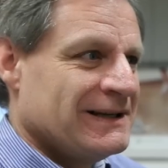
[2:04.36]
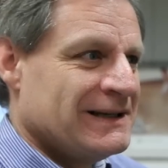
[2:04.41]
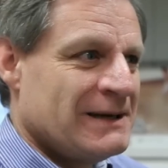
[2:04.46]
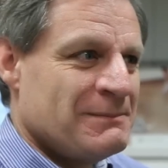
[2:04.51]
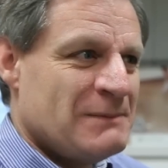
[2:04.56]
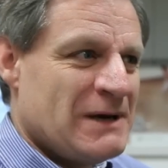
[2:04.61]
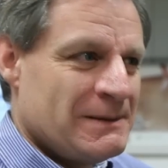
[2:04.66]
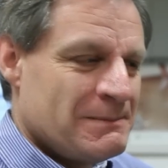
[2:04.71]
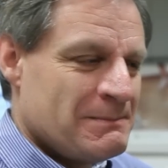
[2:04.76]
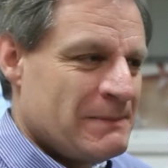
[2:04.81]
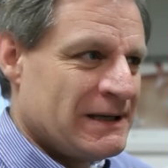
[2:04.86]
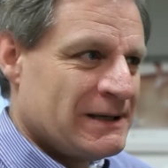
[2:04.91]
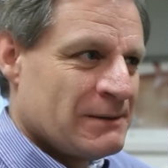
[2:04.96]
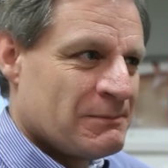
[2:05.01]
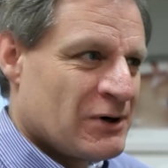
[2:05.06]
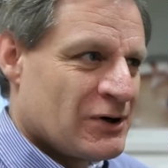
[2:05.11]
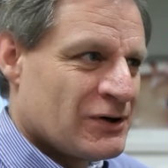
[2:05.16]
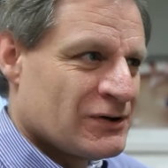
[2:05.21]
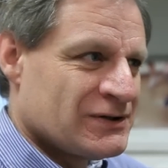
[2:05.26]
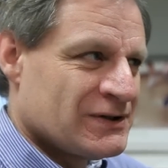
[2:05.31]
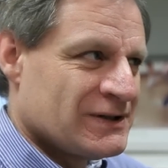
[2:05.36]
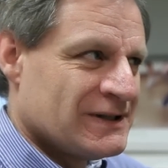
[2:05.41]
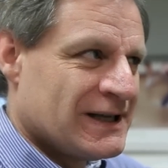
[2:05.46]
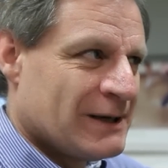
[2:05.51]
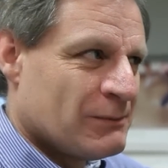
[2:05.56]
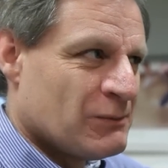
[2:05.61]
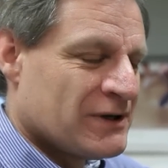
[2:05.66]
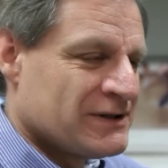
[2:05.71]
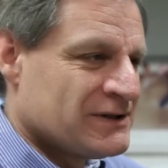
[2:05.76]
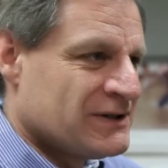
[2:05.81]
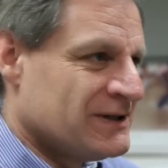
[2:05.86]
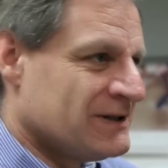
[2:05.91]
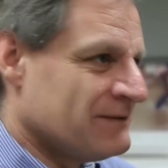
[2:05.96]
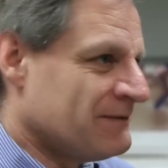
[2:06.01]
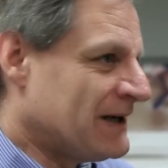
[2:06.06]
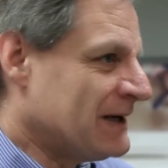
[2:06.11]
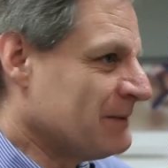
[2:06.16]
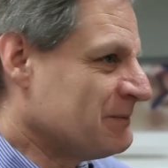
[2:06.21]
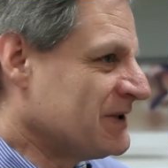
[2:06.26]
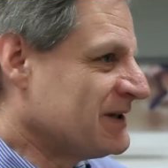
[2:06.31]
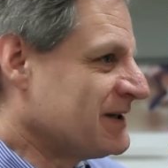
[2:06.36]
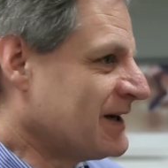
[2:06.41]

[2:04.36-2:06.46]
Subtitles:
They may be the person that wants to develop the